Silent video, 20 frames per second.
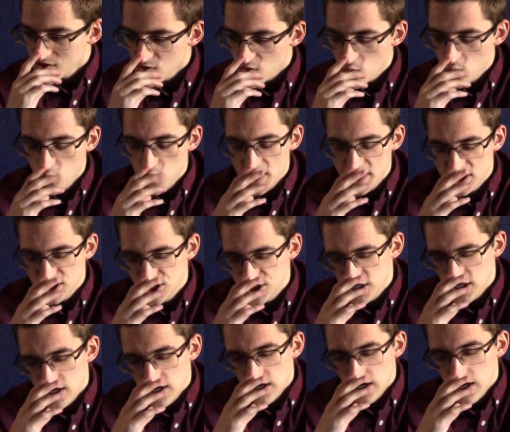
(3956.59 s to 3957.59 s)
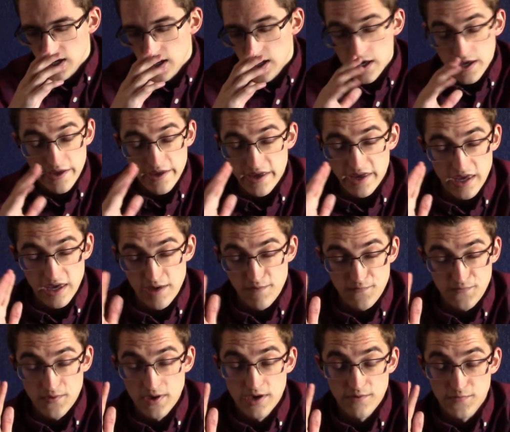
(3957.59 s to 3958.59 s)
which...
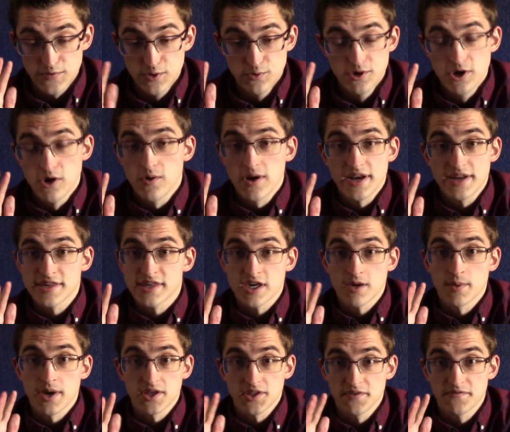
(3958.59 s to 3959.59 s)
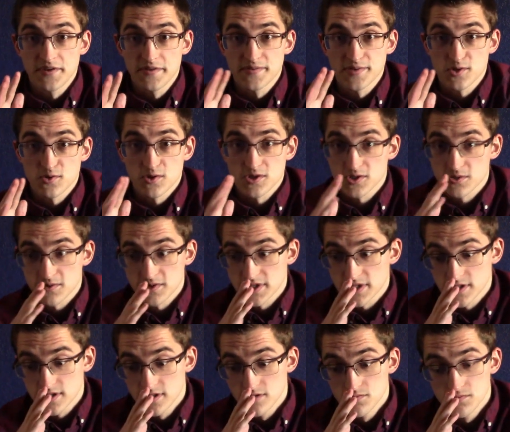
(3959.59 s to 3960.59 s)
If you know anything about The Fifth
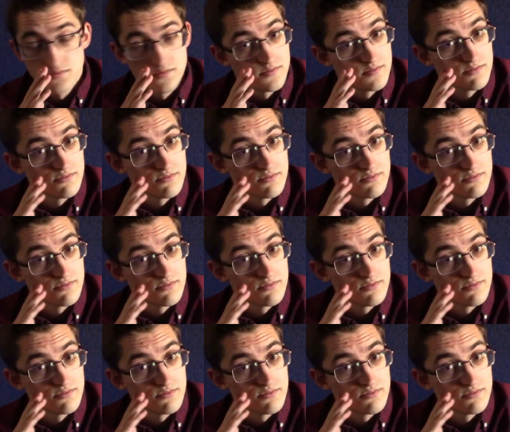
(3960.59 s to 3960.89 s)
Sorceress, you